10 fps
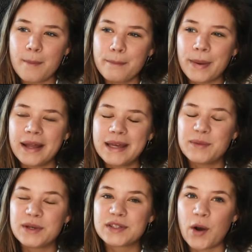but it
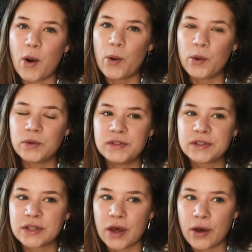was
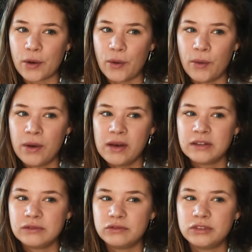also
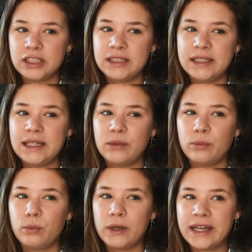really
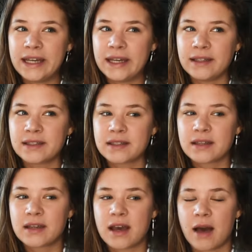weird
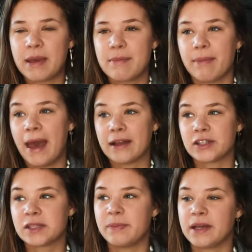coming back,
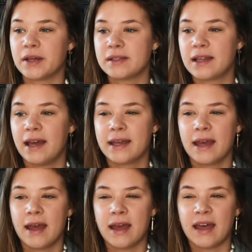just because like
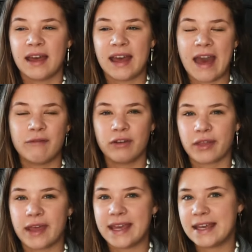
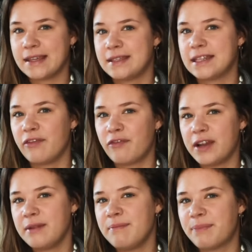everything is
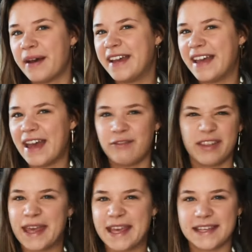different but
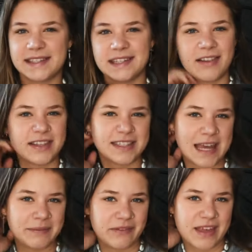everything is still the
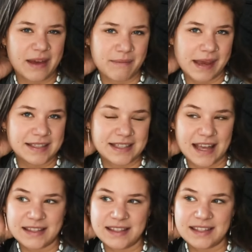same, if that makes
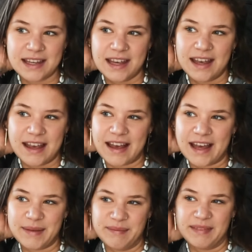sense.
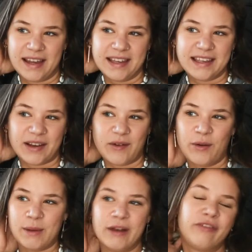Like
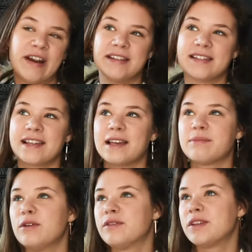all my friends like
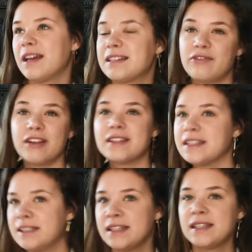moved to like different
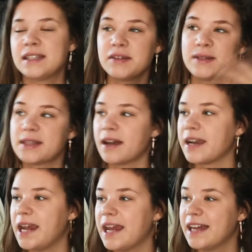cities to
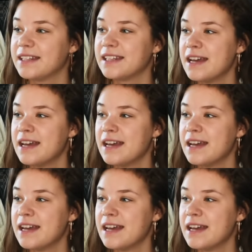study, and